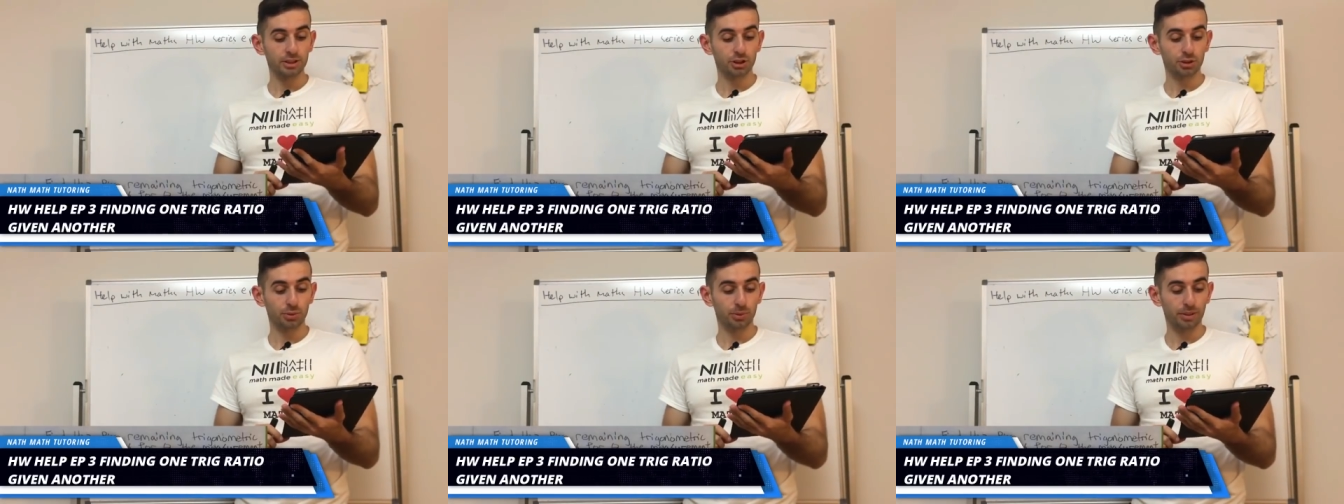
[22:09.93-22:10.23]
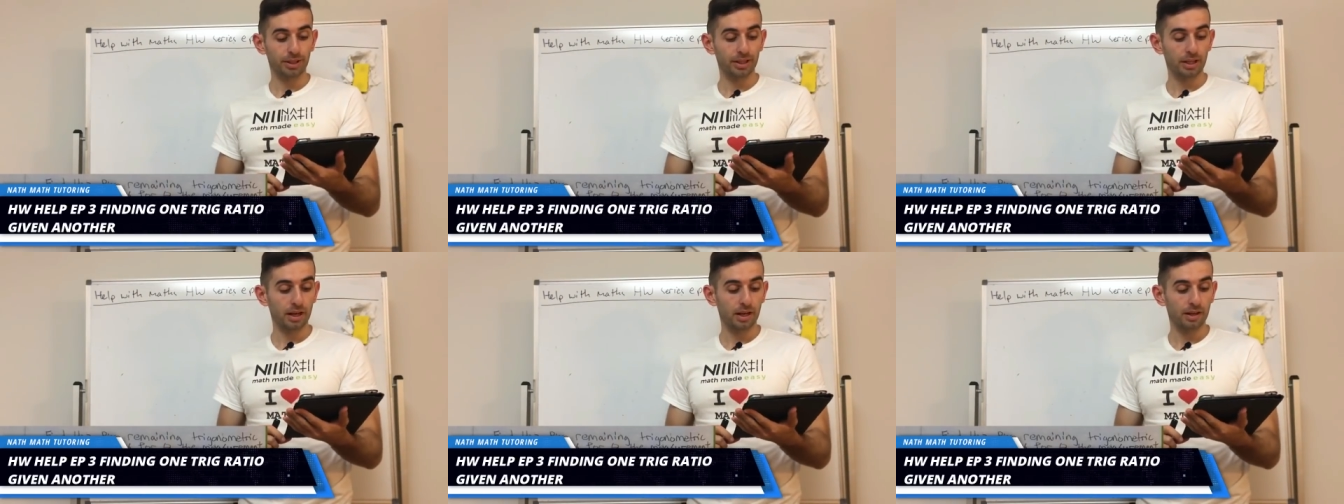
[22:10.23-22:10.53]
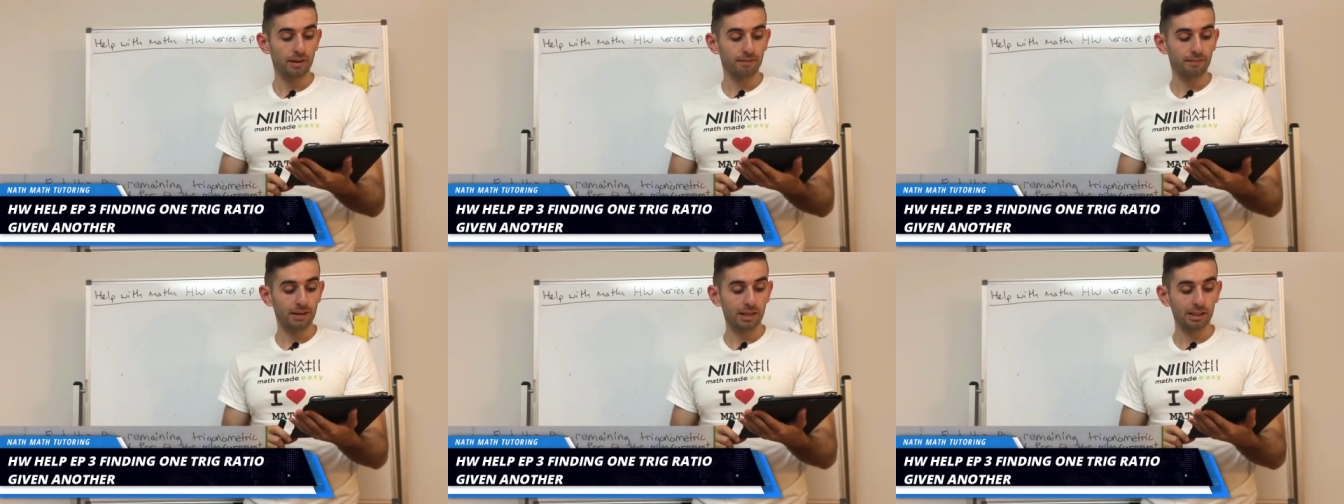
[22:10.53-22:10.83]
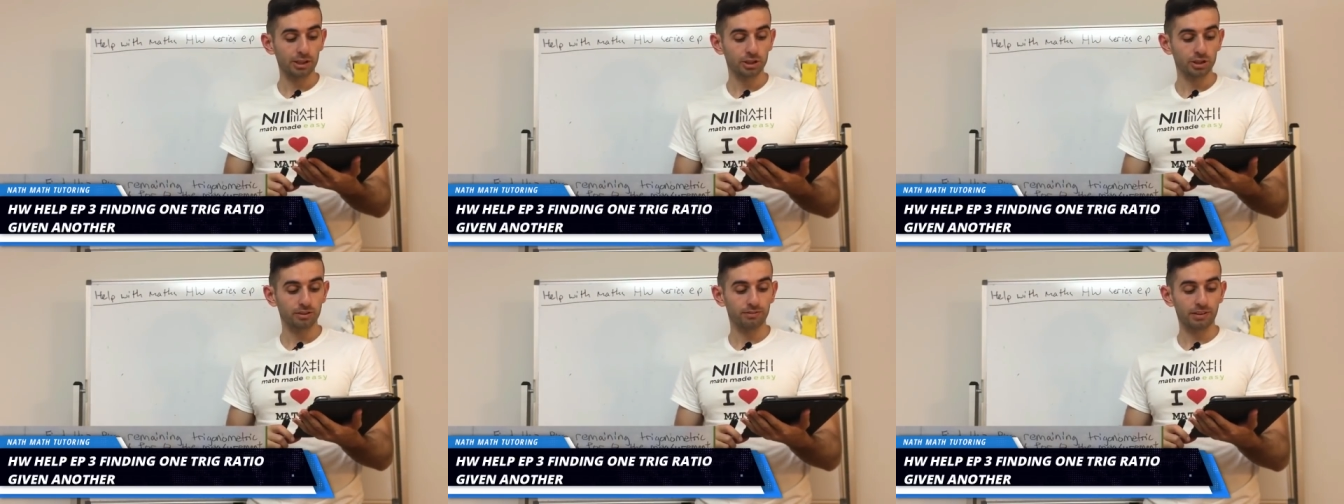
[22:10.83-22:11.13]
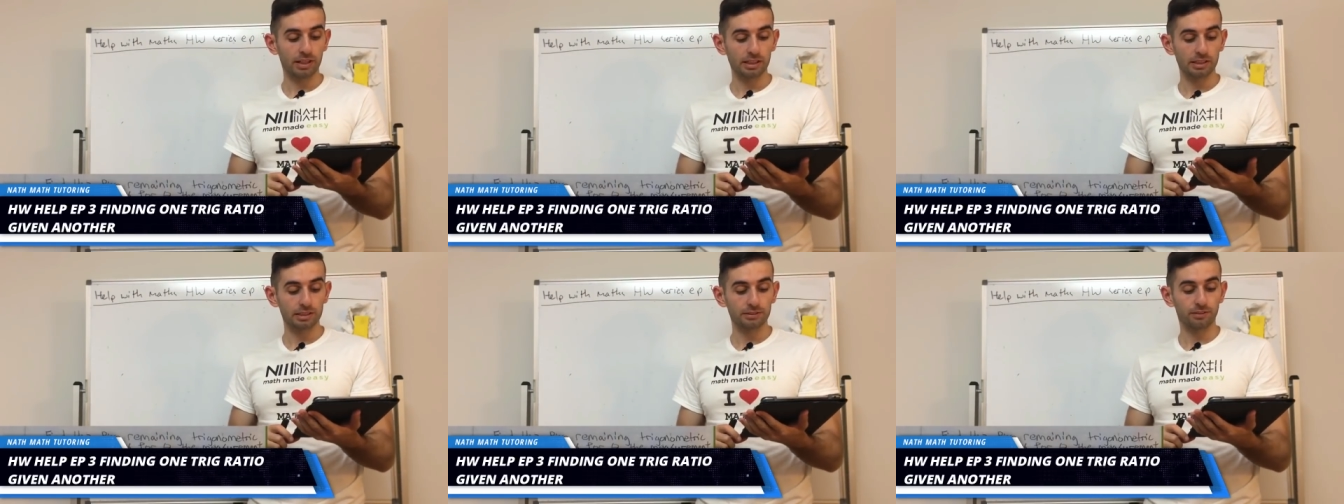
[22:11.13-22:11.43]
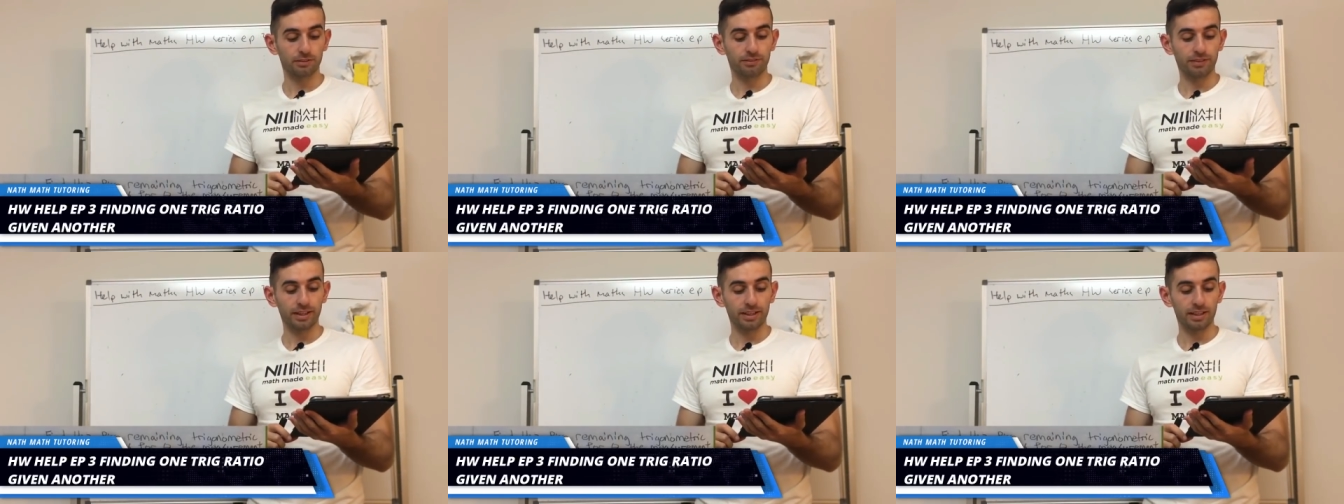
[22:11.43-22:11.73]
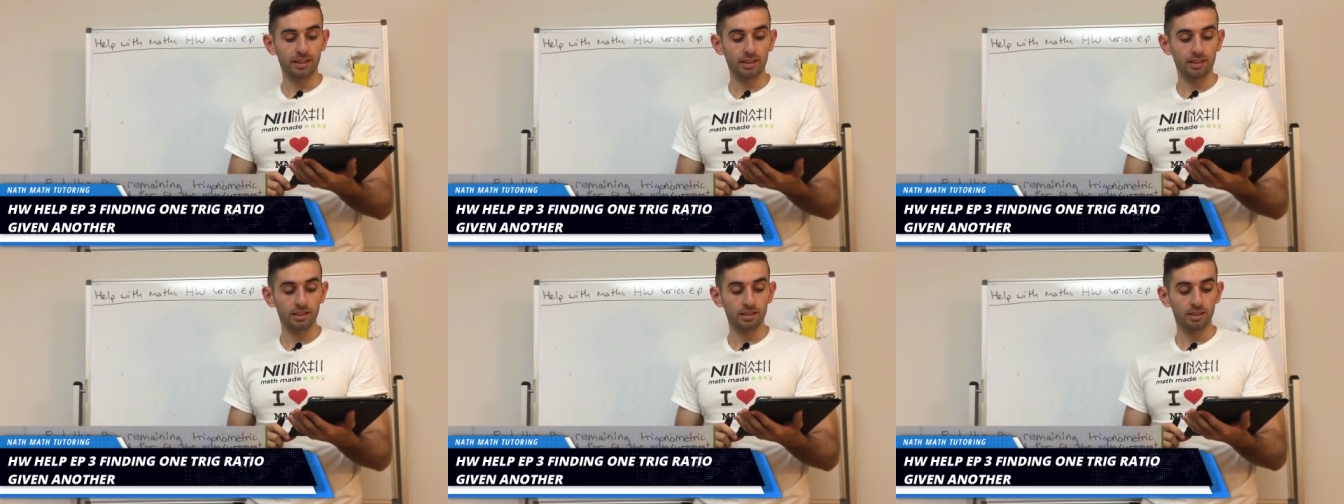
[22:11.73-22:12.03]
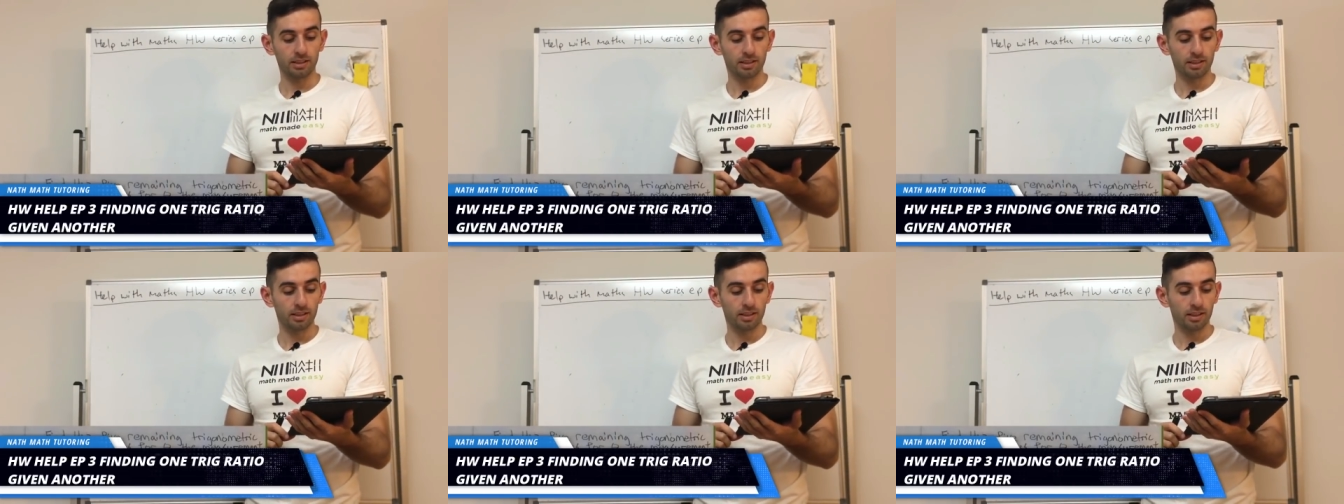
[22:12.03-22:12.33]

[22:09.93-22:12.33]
trig function values for theta